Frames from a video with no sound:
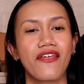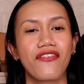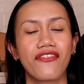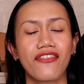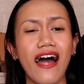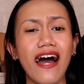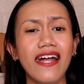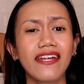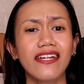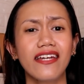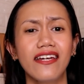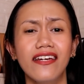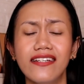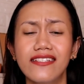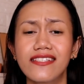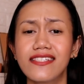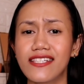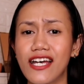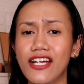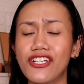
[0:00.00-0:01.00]
That
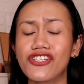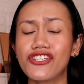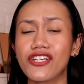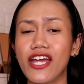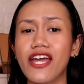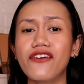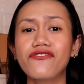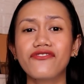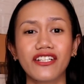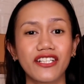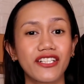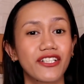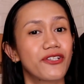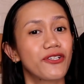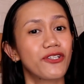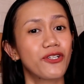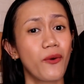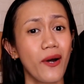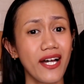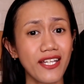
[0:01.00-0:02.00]
is such a very
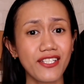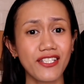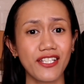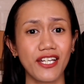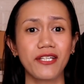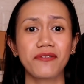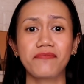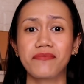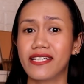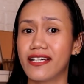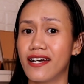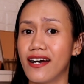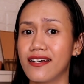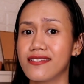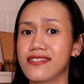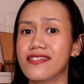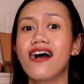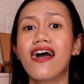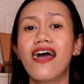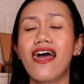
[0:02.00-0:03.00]
good question
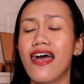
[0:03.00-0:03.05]
because